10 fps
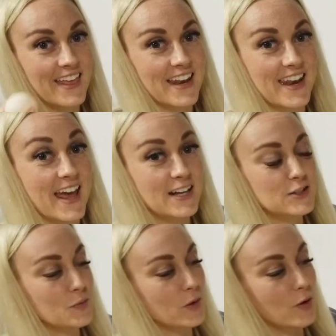
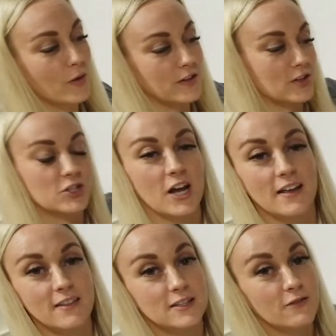Next, we're going to
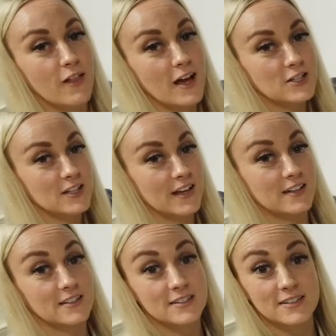shine this
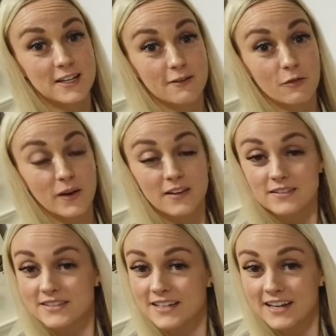flashlight to see if we
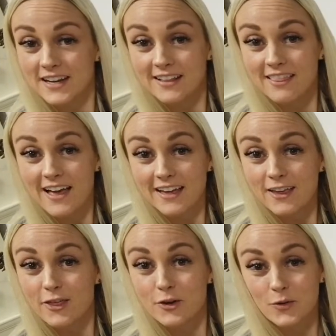can see any light
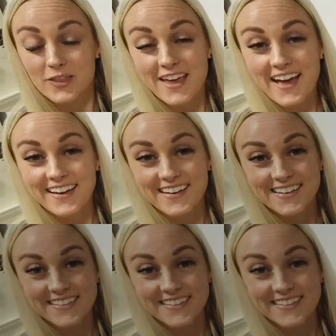through the egg.